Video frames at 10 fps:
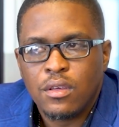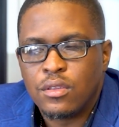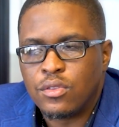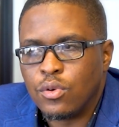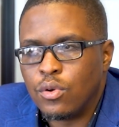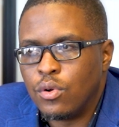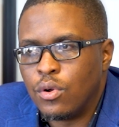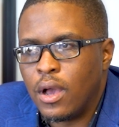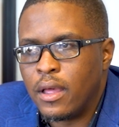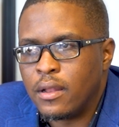
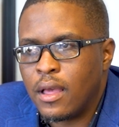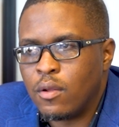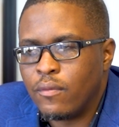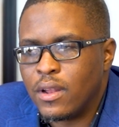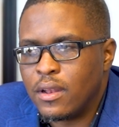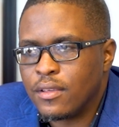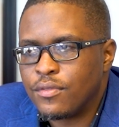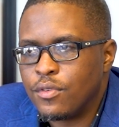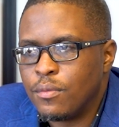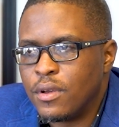So, and over the
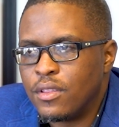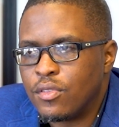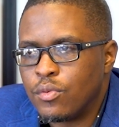next few months,